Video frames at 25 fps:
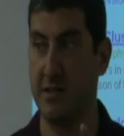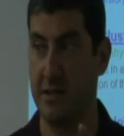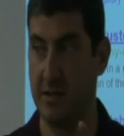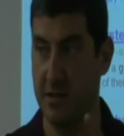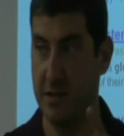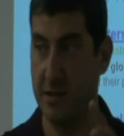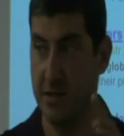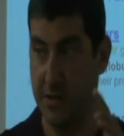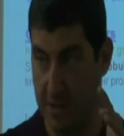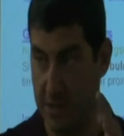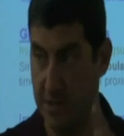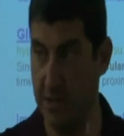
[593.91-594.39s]

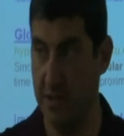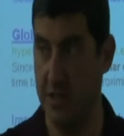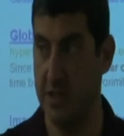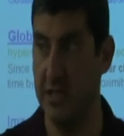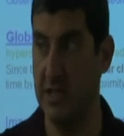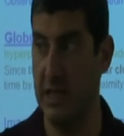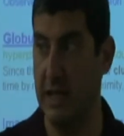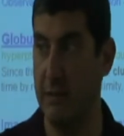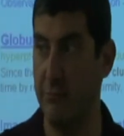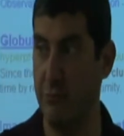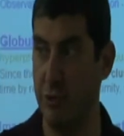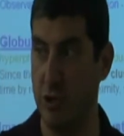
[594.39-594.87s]
uh, the
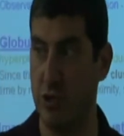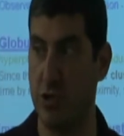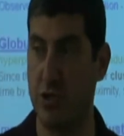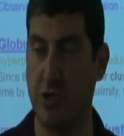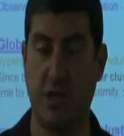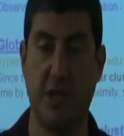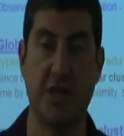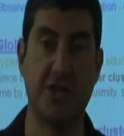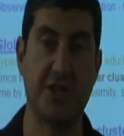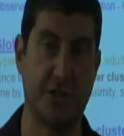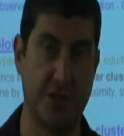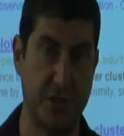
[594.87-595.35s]
globular
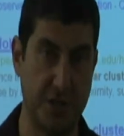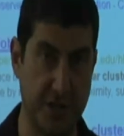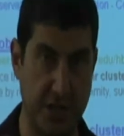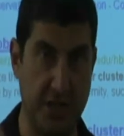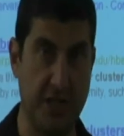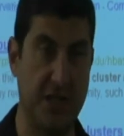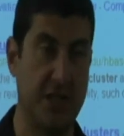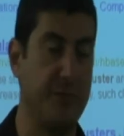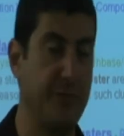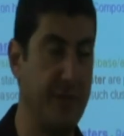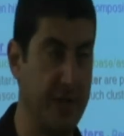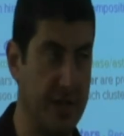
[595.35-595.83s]
clusters
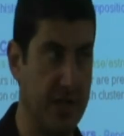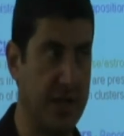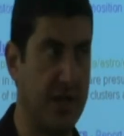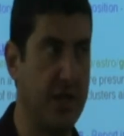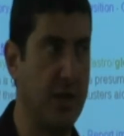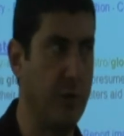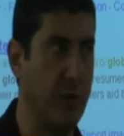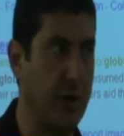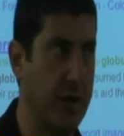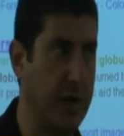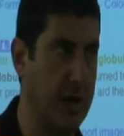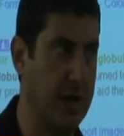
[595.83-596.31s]
in the Milky
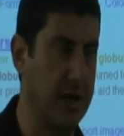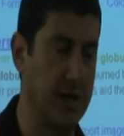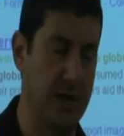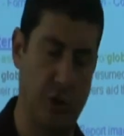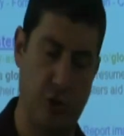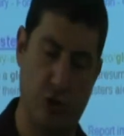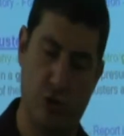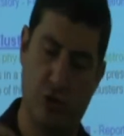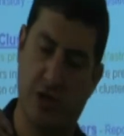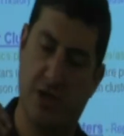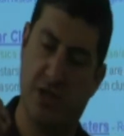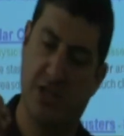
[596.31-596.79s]
Way? And then
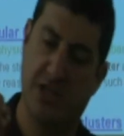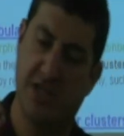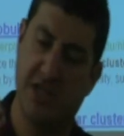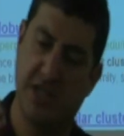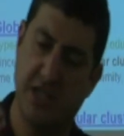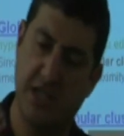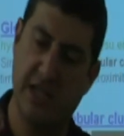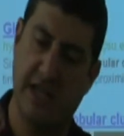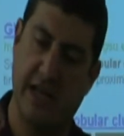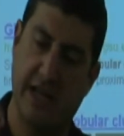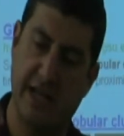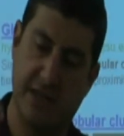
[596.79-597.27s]
you're going to
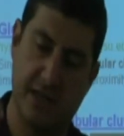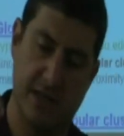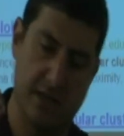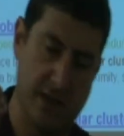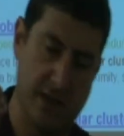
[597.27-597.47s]
see that